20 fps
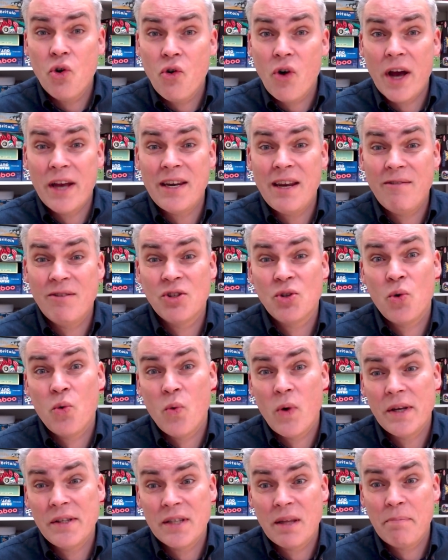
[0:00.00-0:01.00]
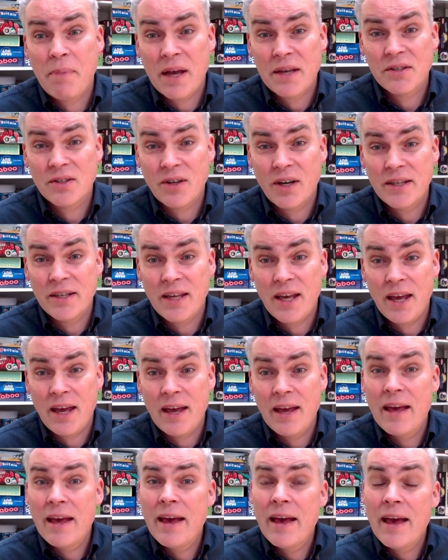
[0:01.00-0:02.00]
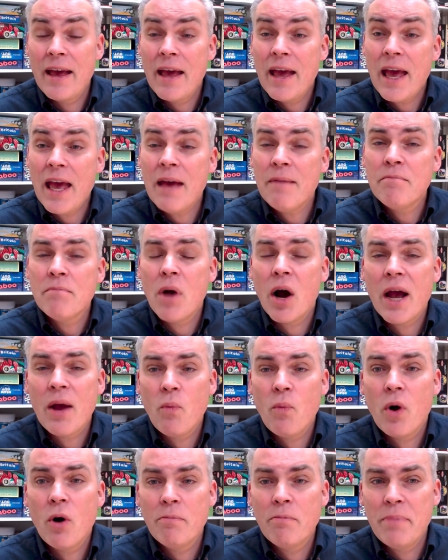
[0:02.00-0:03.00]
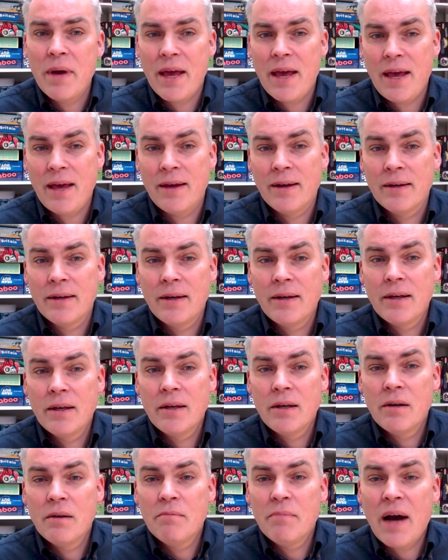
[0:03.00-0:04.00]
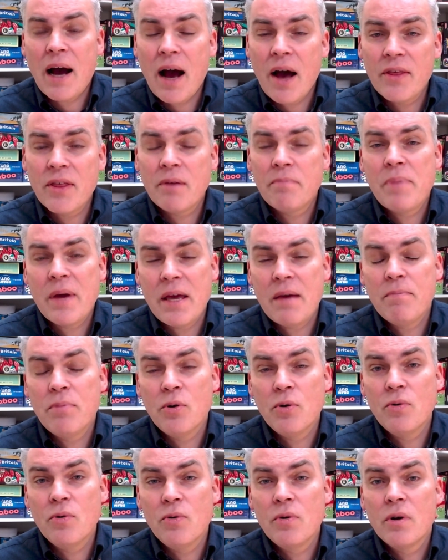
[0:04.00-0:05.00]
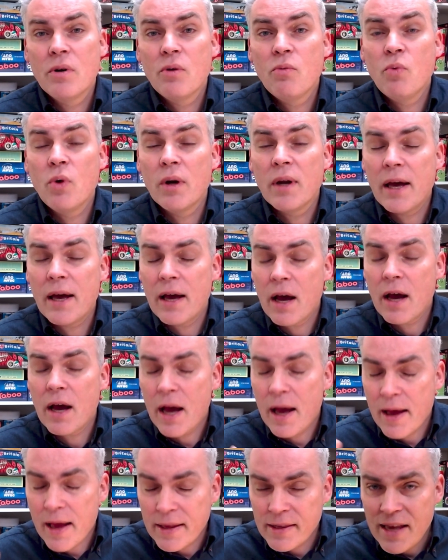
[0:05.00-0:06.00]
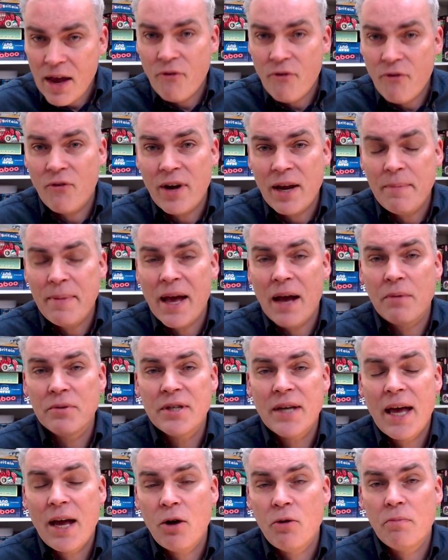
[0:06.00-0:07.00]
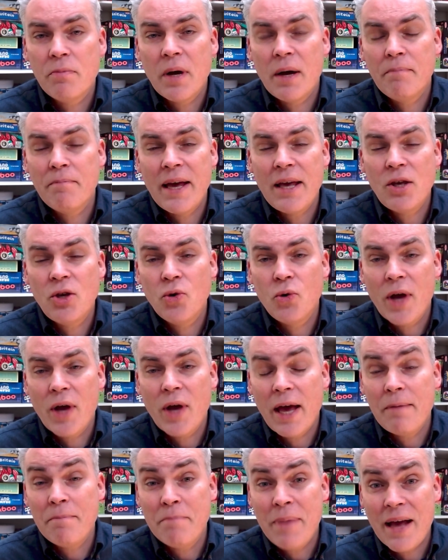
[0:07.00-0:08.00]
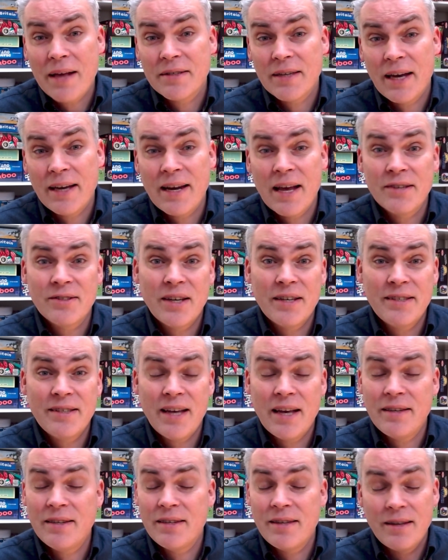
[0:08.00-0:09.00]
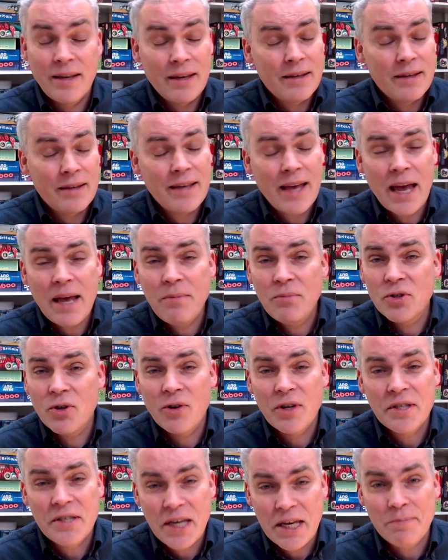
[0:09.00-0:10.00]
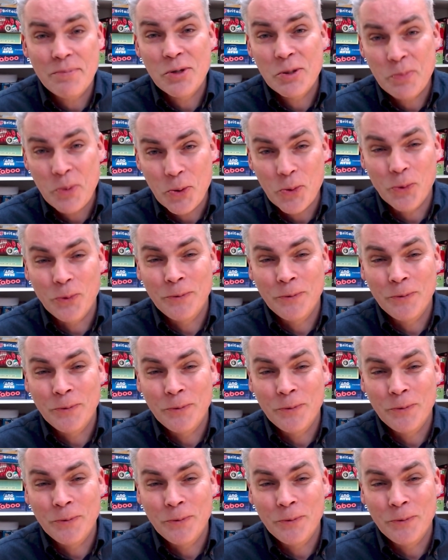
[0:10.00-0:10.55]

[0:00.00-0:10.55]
idea is always the best idea. It might well be, but other people will definitely be able to help and make your game better. And as I said, games are a team sport.